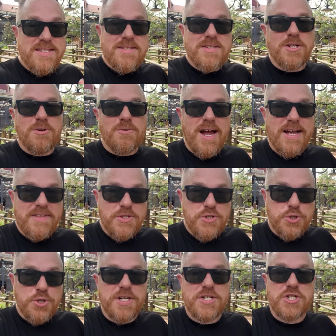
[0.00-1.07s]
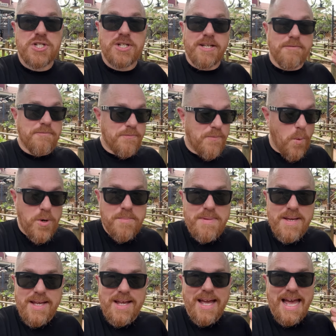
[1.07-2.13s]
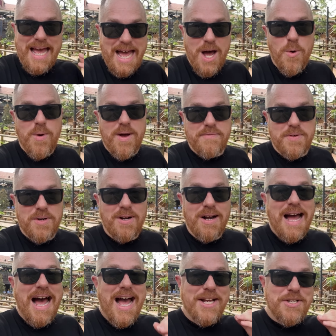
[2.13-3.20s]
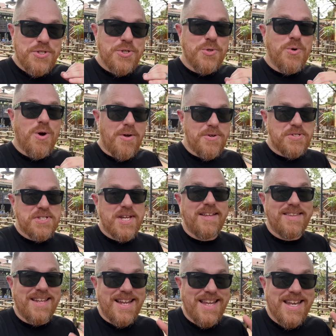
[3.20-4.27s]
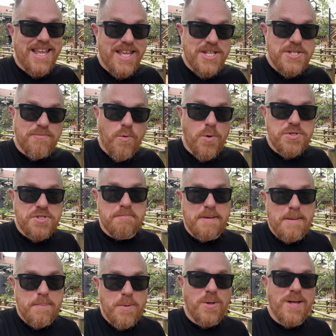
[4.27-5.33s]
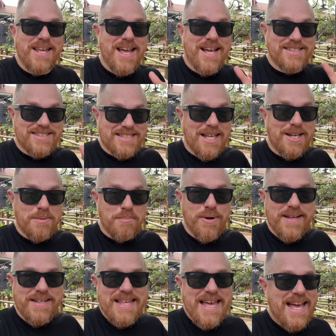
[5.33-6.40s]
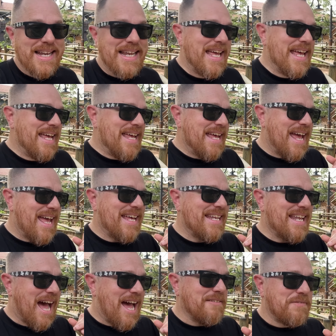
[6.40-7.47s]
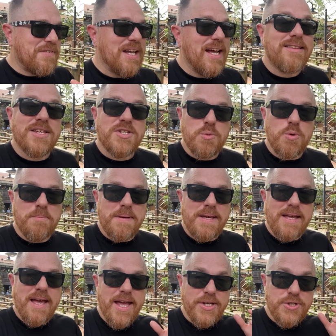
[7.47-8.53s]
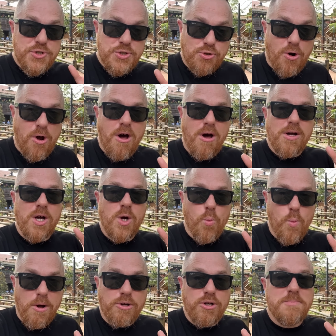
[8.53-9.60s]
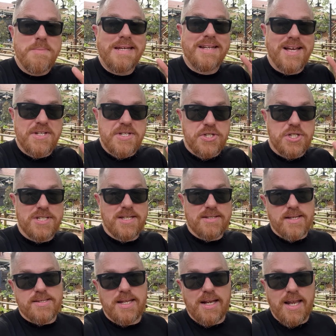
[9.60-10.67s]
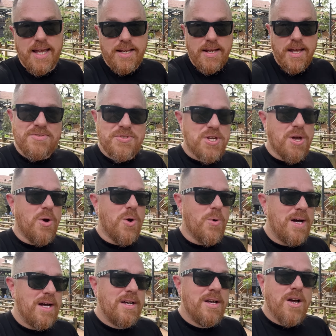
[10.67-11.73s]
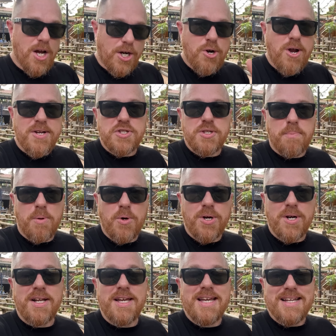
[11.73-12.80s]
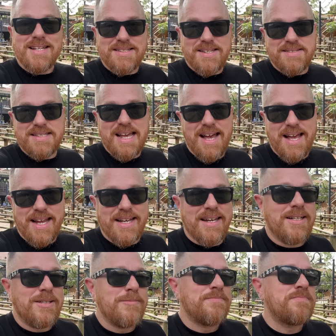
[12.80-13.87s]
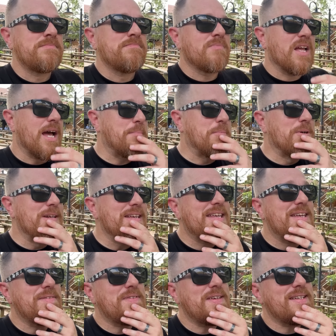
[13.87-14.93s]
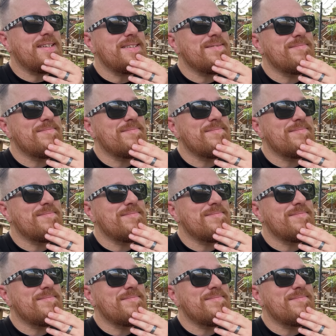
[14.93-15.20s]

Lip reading: isn't a ride that's traditionally for me. However, I do understand that it is for some people, and I celebrate that. And I feel like this will be a strong, welcoming addition to Disneyland. So across the board, design, I'm gonna give it